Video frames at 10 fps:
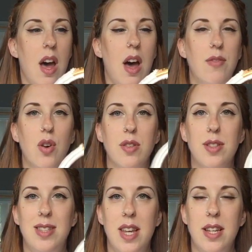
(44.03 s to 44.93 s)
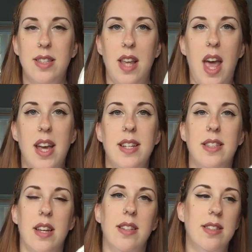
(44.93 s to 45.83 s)
I've got 6, 8
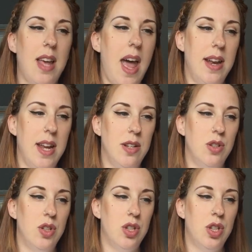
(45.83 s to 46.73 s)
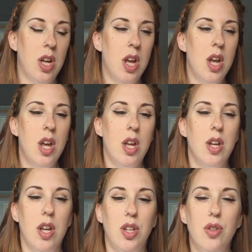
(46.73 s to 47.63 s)
and 10 inch.
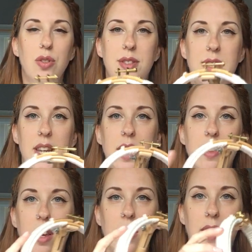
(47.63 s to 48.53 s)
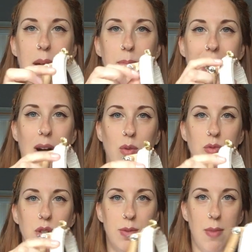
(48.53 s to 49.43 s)
You'll see that they're
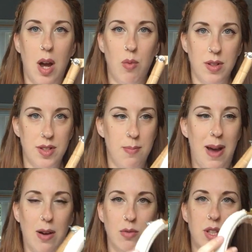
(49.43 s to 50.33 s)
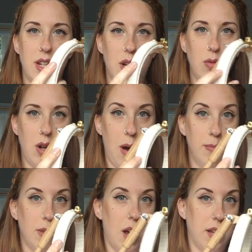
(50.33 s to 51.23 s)
bound. My ones are bound. They don't
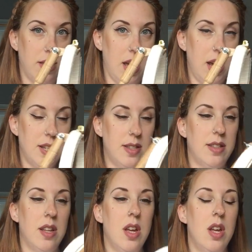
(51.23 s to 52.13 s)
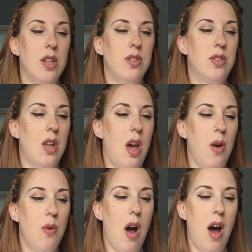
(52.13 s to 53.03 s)
come like this.
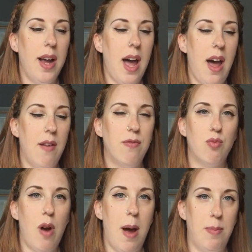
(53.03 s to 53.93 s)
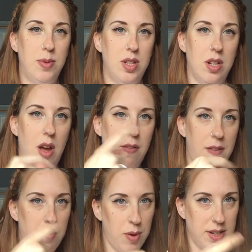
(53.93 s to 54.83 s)
So I have wrapped a
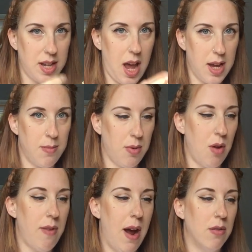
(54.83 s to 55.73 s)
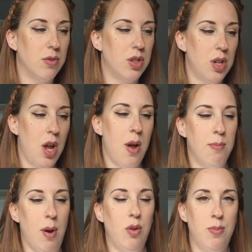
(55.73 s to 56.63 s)
fabric tape around
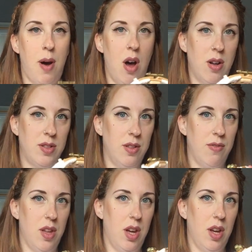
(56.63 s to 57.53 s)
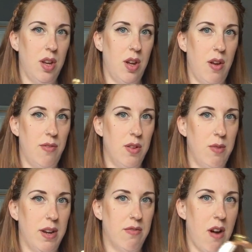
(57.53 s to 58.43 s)
both parts of the
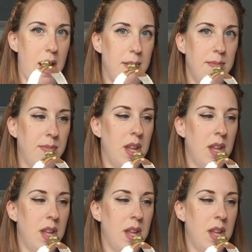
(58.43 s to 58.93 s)
ring frame.